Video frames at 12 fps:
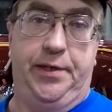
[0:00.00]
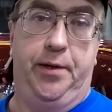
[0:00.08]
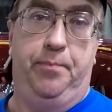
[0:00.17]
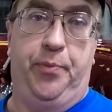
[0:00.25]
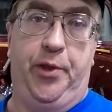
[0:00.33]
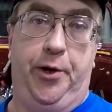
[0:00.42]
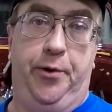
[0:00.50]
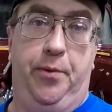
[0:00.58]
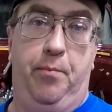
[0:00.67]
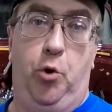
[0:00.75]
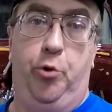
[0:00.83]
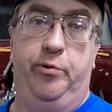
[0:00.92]
up there. The
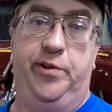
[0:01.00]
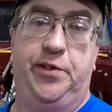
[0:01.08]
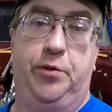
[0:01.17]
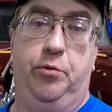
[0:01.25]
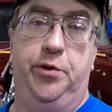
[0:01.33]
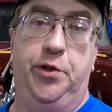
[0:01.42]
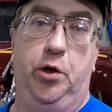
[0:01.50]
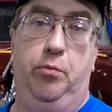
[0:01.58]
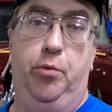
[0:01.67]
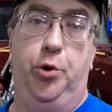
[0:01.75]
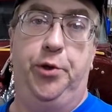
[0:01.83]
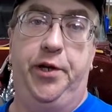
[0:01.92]
motor is, of course, all
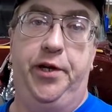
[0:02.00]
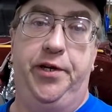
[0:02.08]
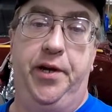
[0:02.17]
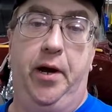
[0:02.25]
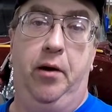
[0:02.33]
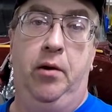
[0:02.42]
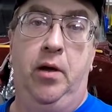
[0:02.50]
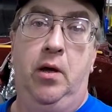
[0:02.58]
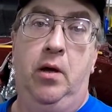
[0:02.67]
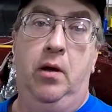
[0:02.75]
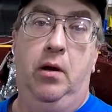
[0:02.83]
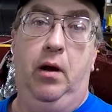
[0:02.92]
bolted in now.
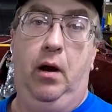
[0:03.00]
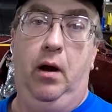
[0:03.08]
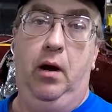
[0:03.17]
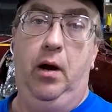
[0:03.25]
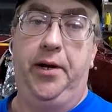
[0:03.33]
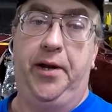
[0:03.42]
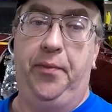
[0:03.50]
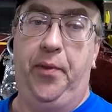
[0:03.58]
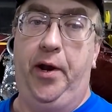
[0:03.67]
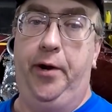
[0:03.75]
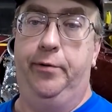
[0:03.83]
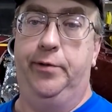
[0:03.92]
I got the
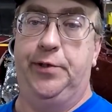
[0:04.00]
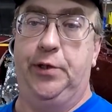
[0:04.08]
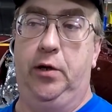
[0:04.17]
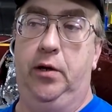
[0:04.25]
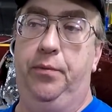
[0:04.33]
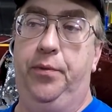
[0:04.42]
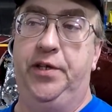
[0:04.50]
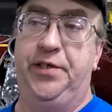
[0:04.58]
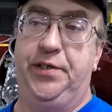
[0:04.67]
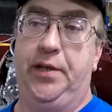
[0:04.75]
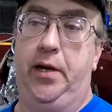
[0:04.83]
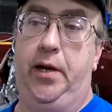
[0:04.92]
headers on
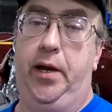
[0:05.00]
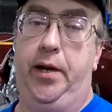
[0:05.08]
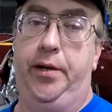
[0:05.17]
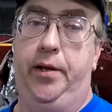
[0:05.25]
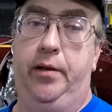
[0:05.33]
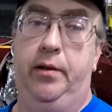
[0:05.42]
this side.